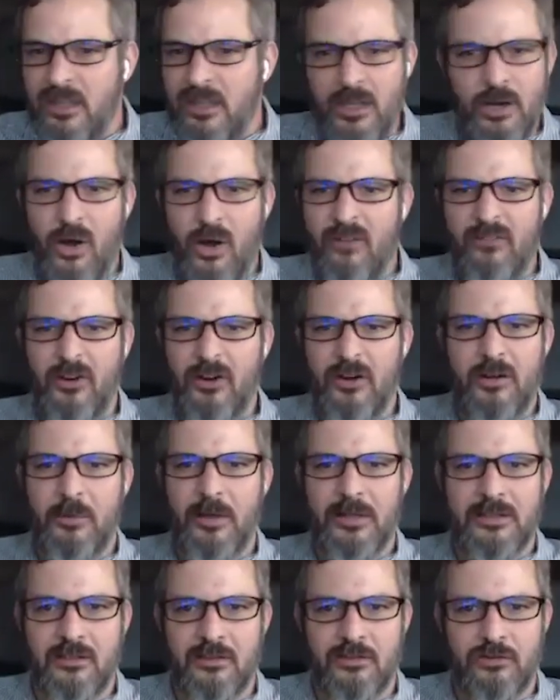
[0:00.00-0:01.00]
I've heard
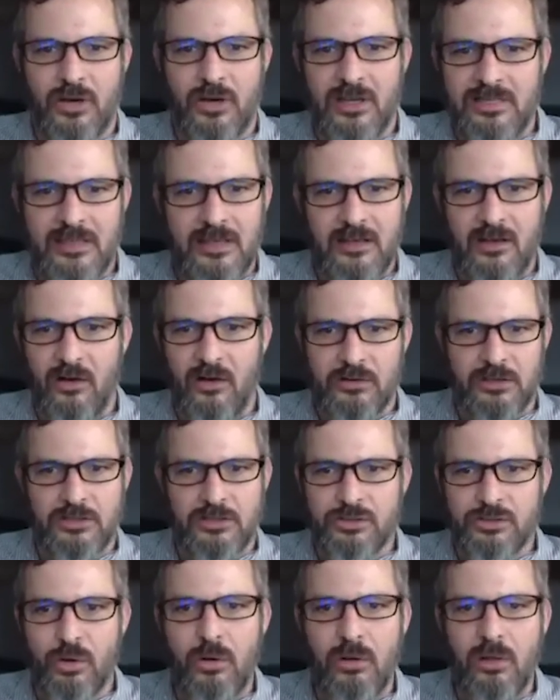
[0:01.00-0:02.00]
about this great thing called
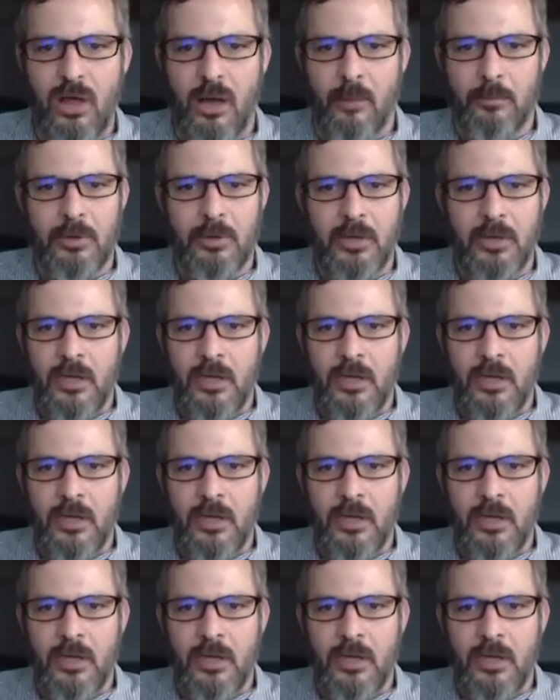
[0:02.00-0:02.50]
ControlUp.